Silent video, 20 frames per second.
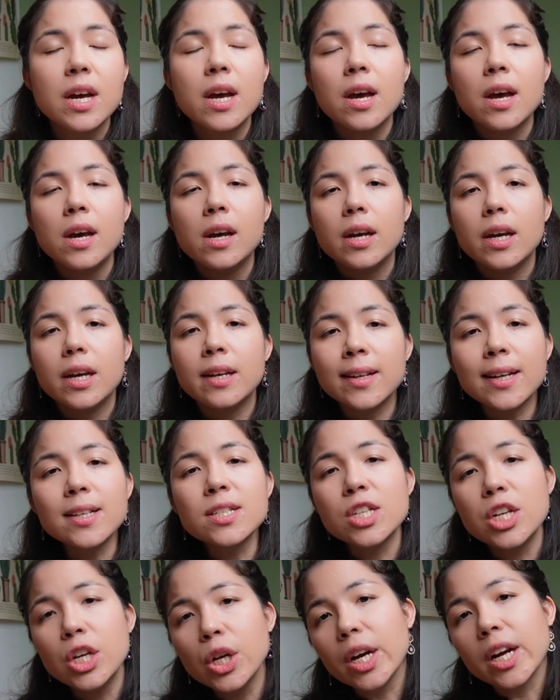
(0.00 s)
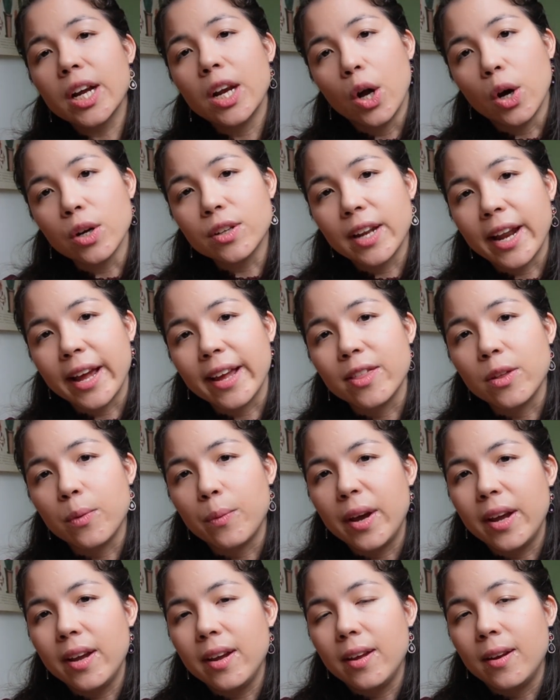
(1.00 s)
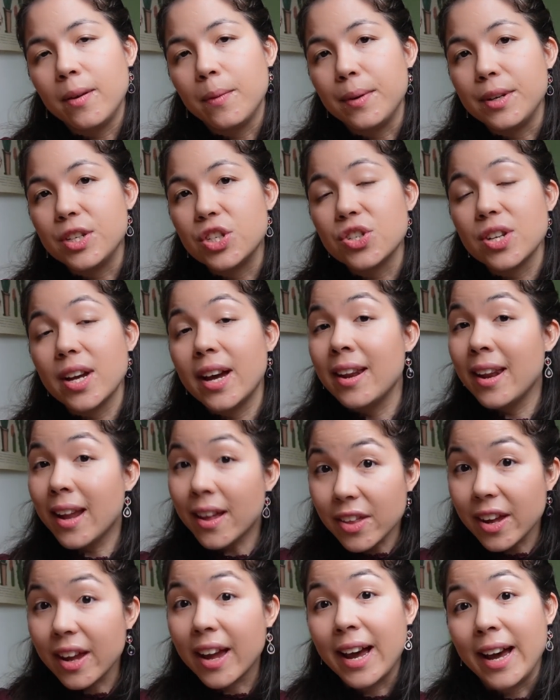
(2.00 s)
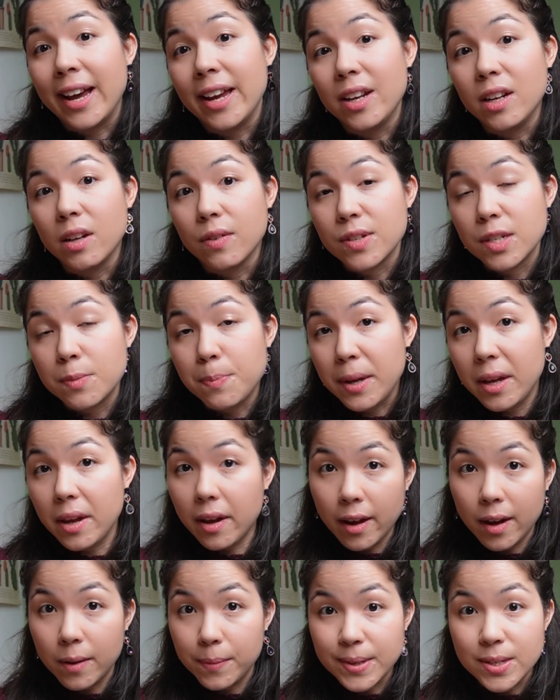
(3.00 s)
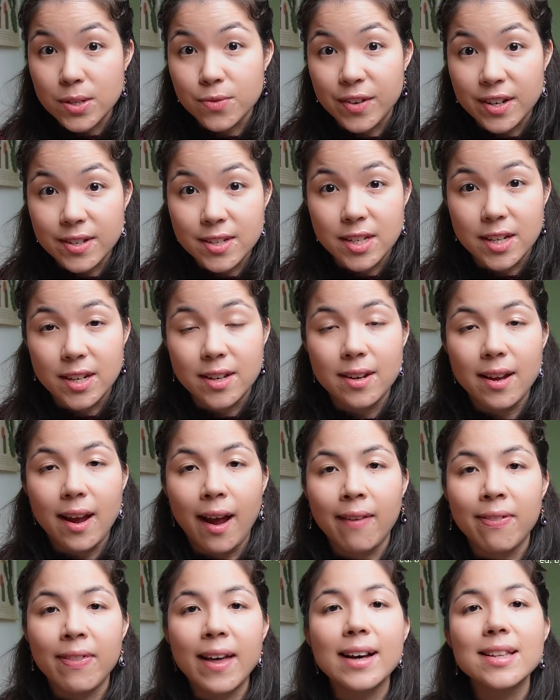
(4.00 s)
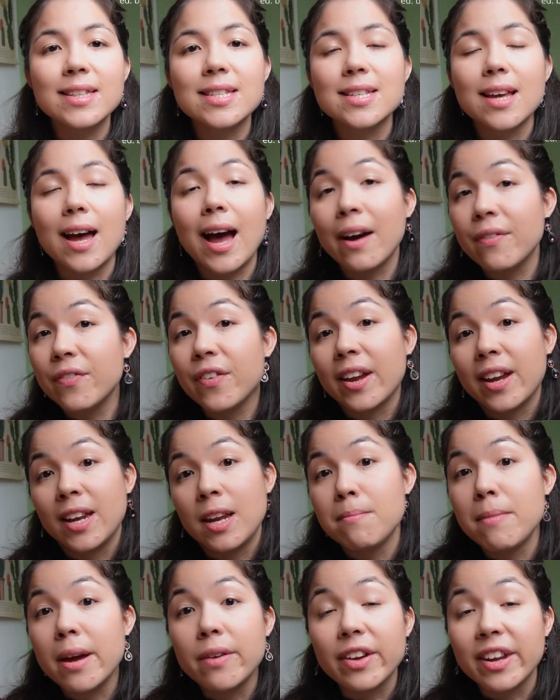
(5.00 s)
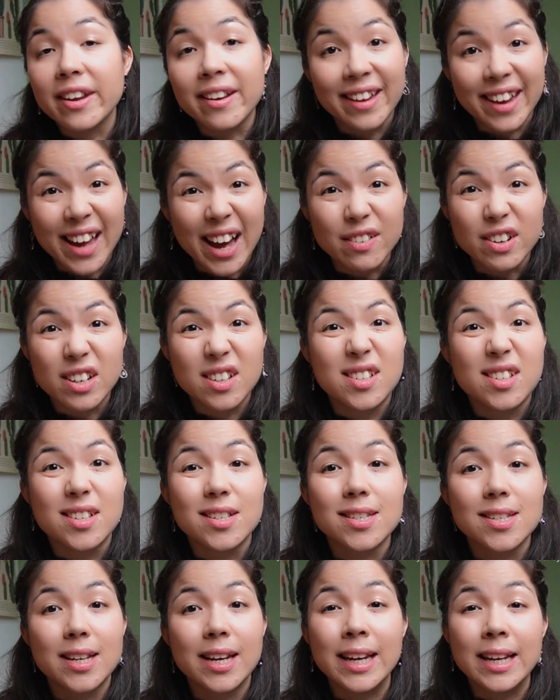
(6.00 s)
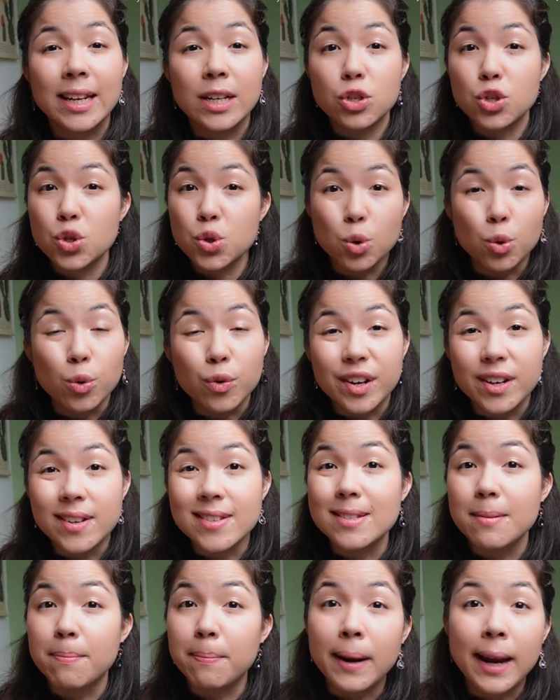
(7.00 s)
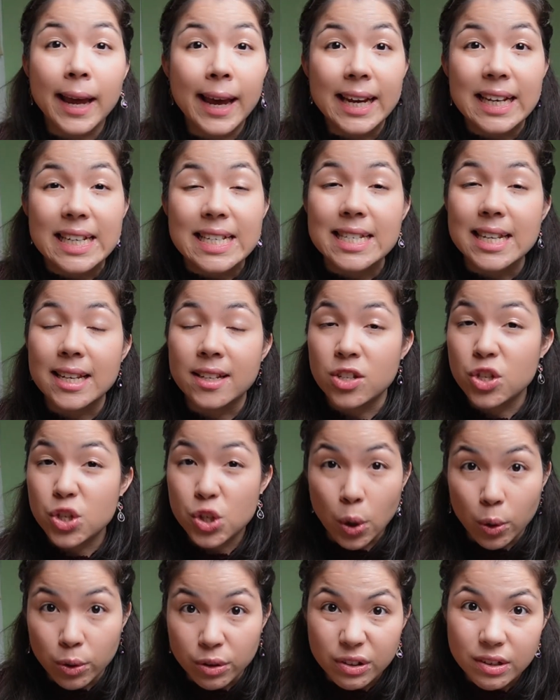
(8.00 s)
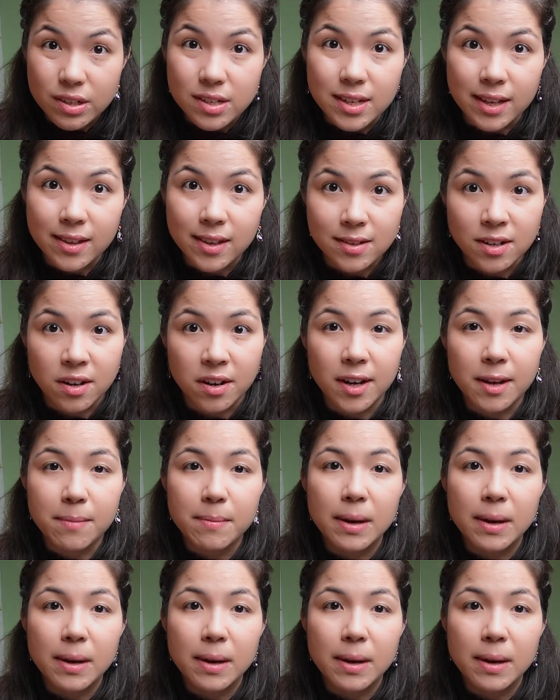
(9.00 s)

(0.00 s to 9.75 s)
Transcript: it does look a lot like the way in which another kind of speaker was written, and that's African American characters in stories, plays, and songs at the time.